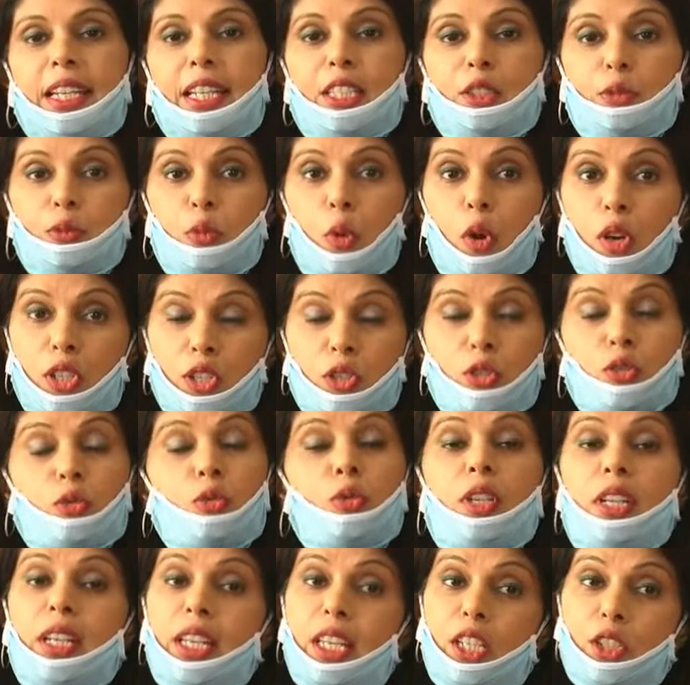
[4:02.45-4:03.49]
It was
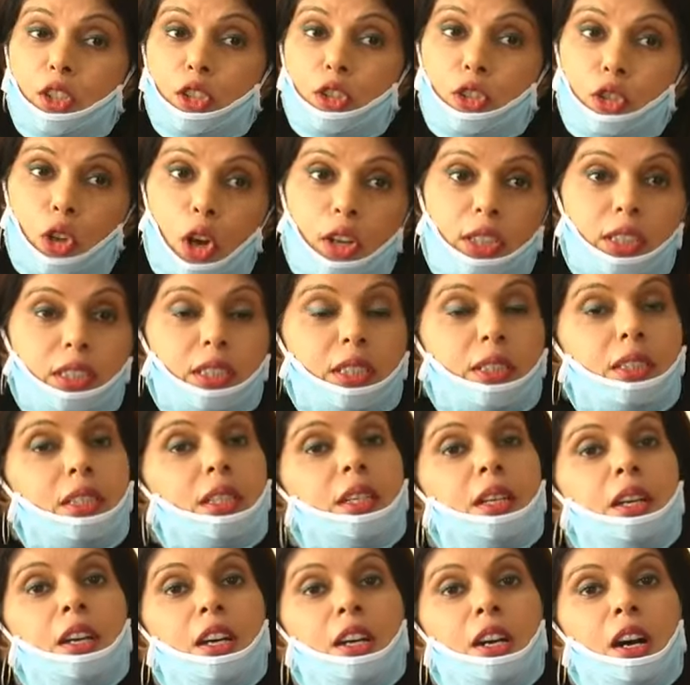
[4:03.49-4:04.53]
only shot
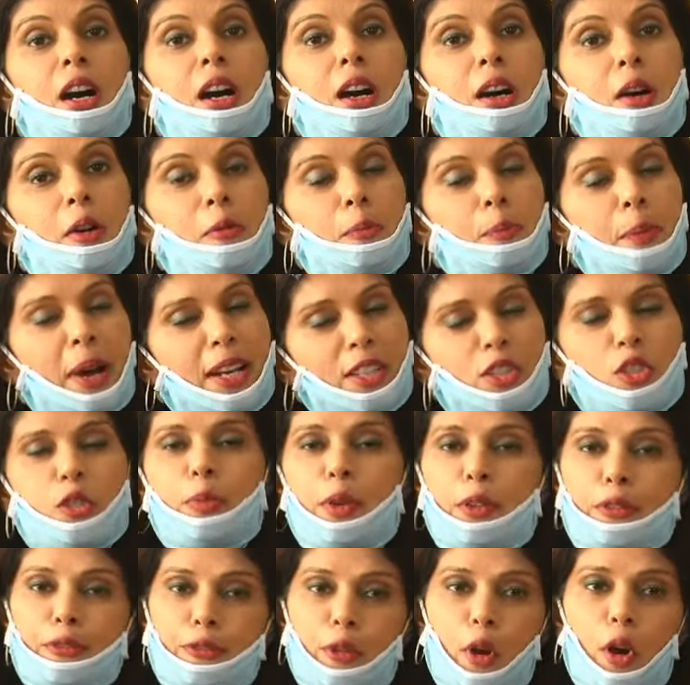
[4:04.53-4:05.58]
much
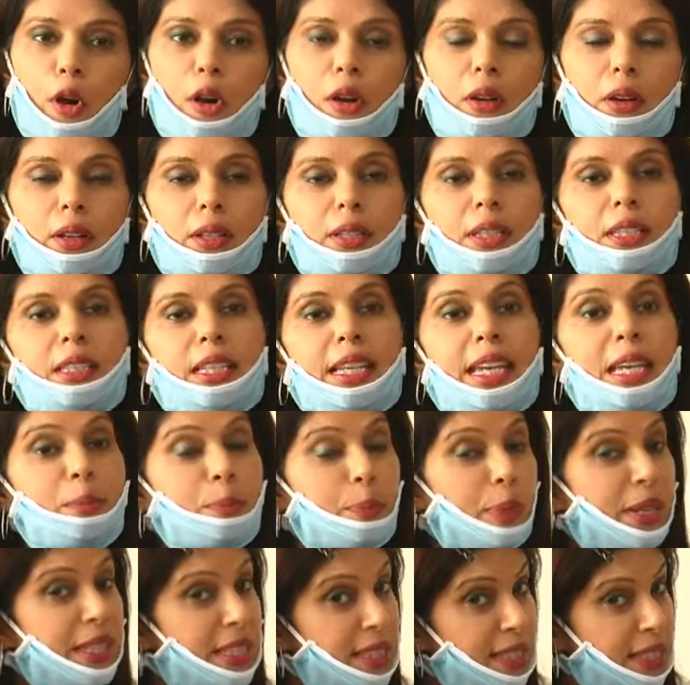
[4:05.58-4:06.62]
before, in
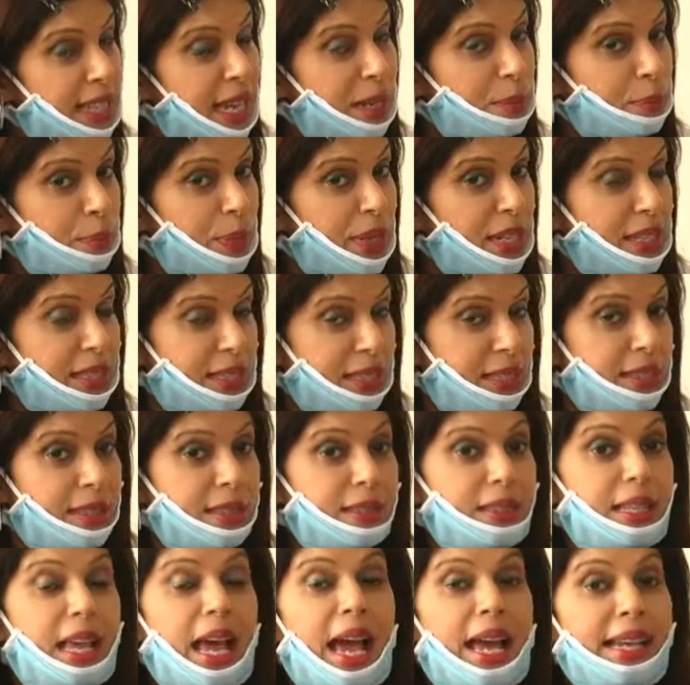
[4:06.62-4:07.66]
bits and
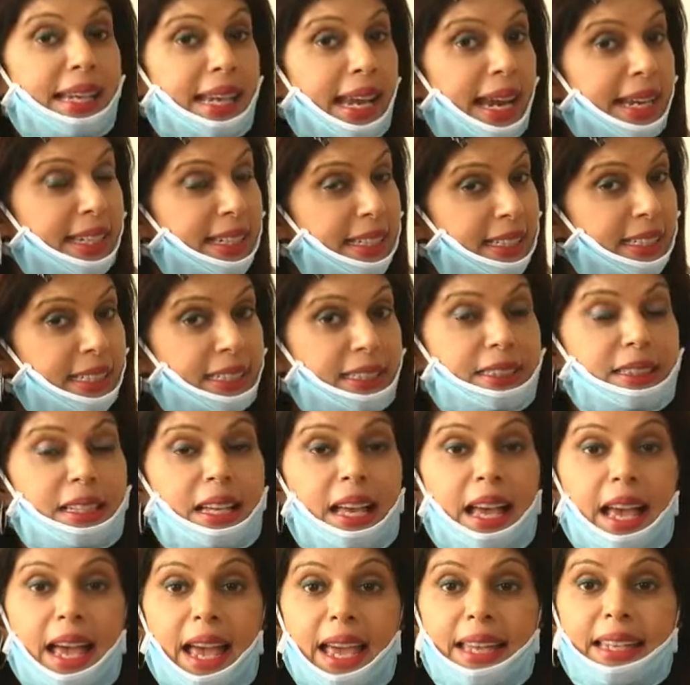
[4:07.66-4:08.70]
pieces and edited,
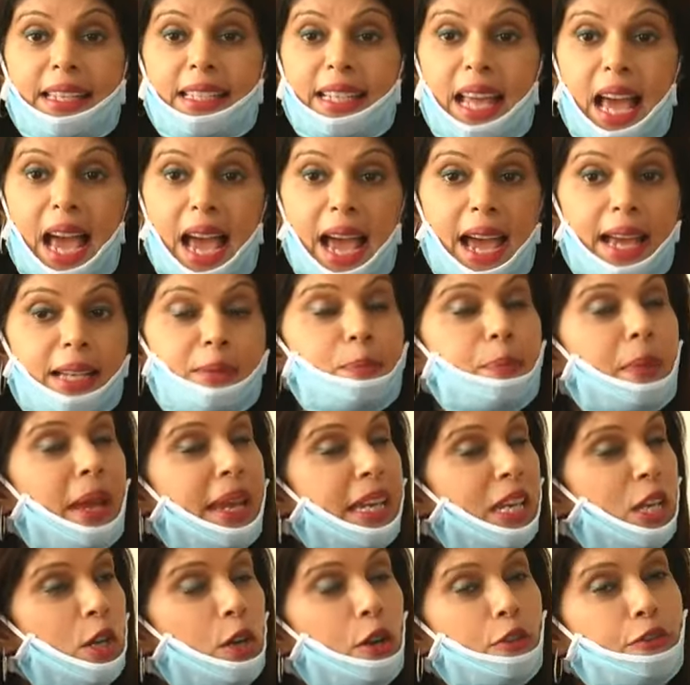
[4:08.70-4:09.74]
and it had
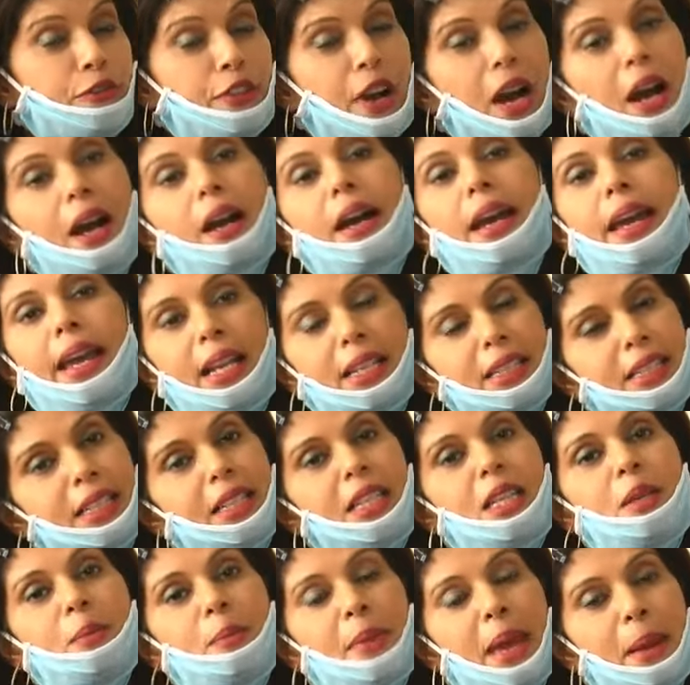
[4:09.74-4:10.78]
many of our
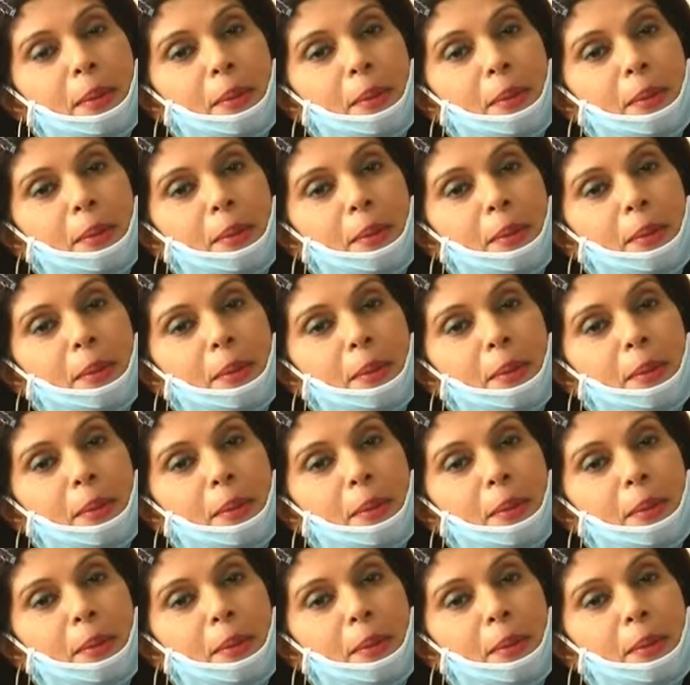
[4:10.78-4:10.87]
elderly